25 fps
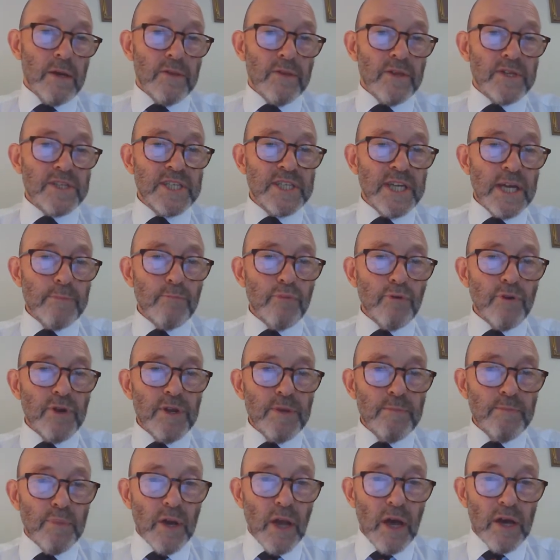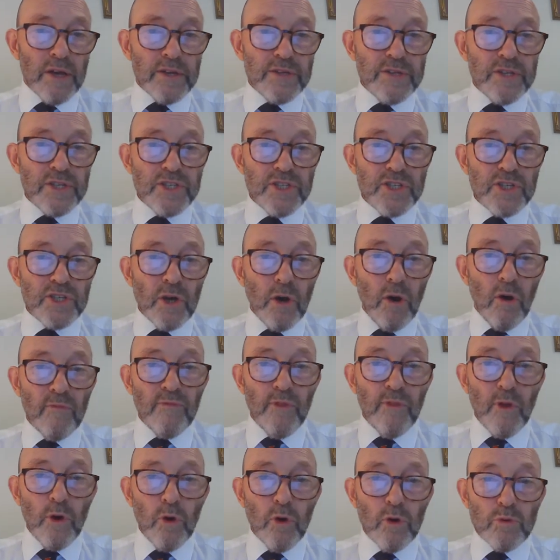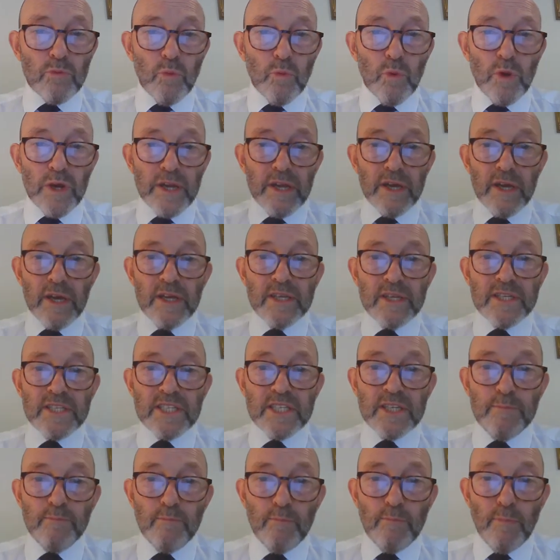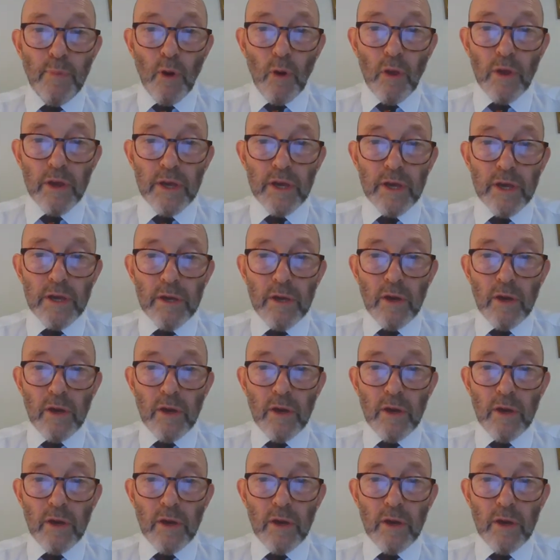The temporary blindness of the hoodwink is symbolic